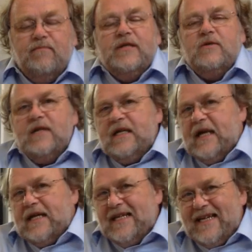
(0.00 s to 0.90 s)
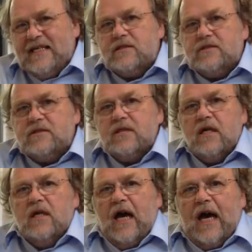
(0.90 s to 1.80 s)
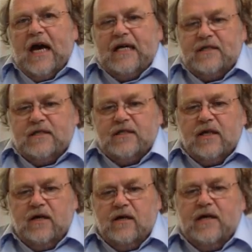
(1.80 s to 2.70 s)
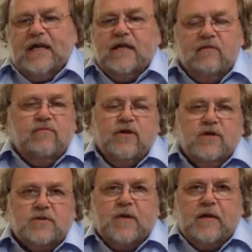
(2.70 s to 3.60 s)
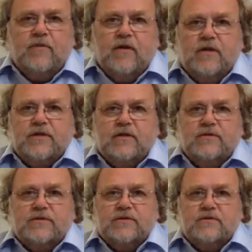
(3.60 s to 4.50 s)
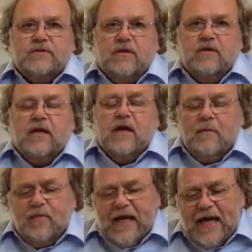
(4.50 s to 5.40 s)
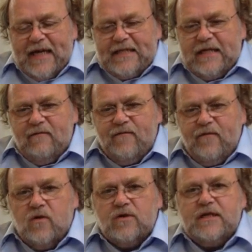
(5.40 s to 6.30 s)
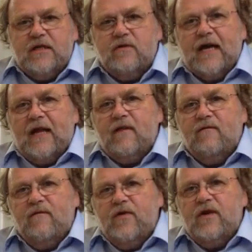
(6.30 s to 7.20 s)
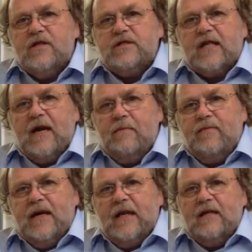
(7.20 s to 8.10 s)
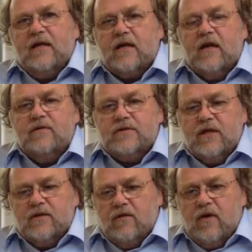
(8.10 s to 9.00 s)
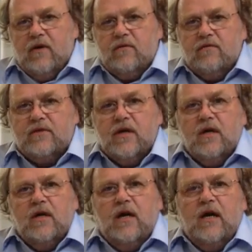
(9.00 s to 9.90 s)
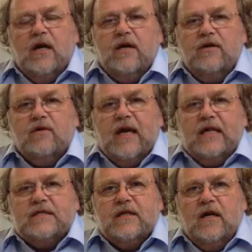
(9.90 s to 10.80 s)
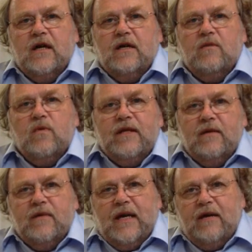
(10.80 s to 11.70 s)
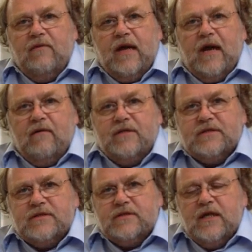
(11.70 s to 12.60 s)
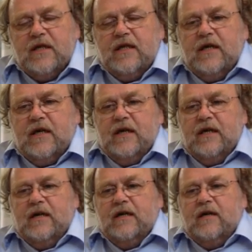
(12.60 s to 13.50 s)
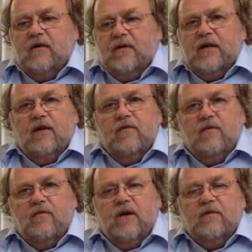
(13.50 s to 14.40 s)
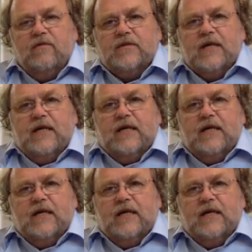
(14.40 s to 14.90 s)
between elites and in newspaper articles and so on. By 1840 you get the first campaign that goes on the road. You get William Henry Harrison going on the road